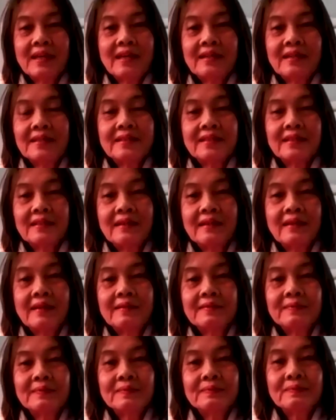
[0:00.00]
and
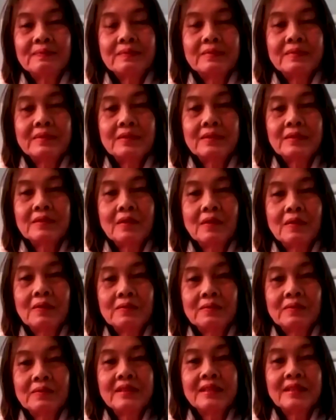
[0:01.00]

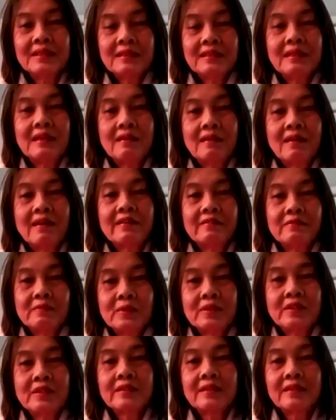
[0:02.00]
needed a lot of
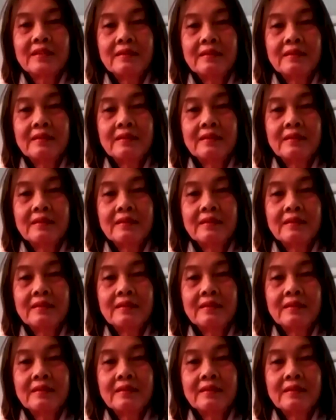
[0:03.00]
work.